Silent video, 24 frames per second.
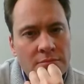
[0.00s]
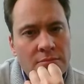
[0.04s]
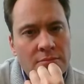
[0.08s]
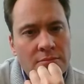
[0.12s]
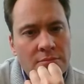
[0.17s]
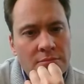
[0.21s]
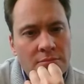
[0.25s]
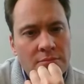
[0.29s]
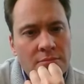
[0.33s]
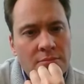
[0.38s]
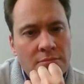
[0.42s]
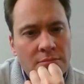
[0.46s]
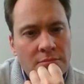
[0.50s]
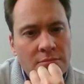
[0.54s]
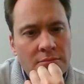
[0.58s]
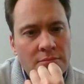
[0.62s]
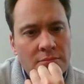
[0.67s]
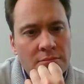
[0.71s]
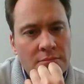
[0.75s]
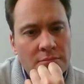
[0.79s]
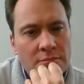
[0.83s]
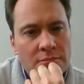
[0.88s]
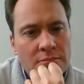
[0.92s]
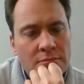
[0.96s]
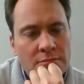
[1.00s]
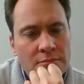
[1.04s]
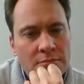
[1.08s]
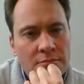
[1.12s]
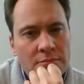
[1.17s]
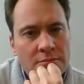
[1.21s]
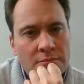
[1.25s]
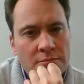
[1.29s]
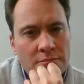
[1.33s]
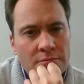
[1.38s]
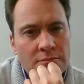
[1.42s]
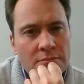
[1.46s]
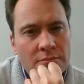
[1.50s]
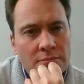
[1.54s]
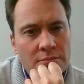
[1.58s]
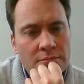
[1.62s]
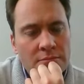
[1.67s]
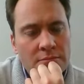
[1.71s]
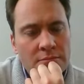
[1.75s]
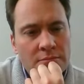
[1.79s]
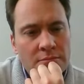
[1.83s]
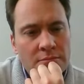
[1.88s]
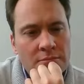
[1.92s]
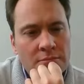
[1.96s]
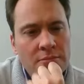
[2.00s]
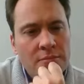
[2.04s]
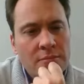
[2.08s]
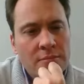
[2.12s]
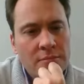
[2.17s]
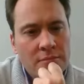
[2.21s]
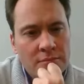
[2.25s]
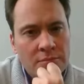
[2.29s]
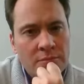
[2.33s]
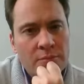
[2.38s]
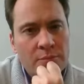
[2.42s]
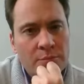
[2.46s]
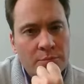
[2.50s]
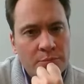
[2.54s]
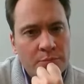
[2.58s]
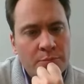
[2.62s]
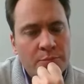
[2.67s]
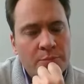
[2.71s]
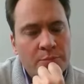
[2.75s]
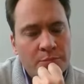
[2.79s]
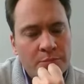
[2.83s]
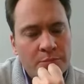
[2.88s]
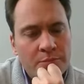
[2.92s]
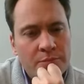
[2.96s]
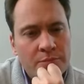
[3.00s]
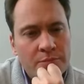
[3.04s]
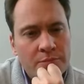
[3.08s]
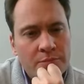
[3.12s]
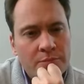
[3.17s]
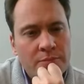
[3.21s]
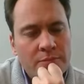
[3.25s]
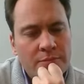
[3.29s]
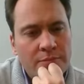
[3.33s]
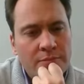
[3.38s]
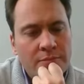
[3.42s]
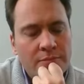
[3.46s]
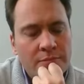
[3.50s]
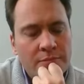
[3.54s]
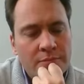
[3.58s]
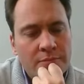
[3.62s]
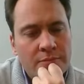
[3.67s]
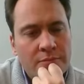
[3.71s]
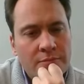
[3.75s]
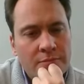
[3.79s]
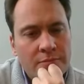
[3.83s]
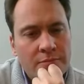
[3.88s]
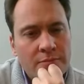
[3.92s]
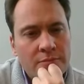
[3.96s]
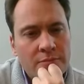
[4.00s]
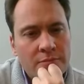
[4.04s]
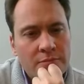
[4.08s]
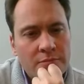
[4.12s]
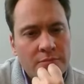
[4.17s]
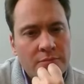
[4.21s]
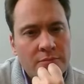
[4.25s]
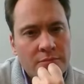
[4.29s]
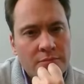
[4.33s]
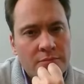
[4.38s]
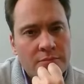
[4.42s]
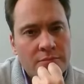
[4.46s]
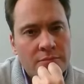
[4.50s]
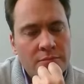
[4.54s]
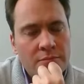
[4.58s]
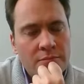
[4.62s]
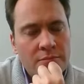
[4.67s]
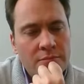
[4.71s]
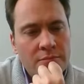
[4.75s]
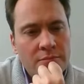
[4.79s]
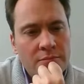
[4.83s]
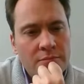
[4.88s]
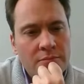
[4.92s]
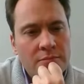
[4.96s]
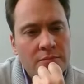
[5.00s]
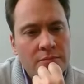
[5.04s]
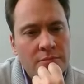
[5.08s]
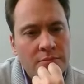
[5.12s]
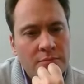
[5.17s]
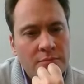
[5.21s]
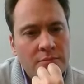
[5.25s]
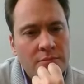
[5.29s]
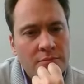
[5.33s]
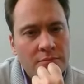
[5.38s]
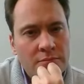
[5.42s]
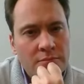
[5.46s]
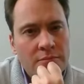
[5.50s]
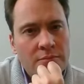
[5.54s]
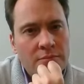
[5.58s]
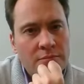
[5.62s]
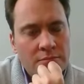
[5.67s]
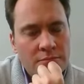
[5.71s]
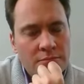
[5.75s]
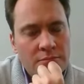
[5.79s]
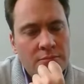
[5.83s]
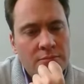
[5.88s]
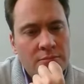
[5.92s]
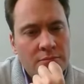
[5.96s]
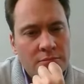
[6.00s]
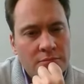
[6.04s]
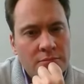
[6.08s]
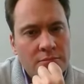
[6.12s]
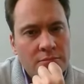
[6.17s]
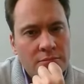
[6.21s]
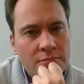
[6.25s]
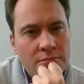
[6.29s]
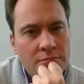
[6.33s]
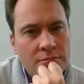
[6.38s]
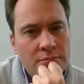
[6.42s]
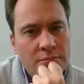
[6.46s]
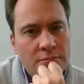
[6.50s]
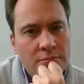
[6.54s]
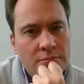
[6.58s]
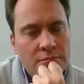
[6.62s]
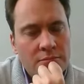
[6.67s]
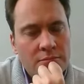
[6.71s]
The person shown says nothing.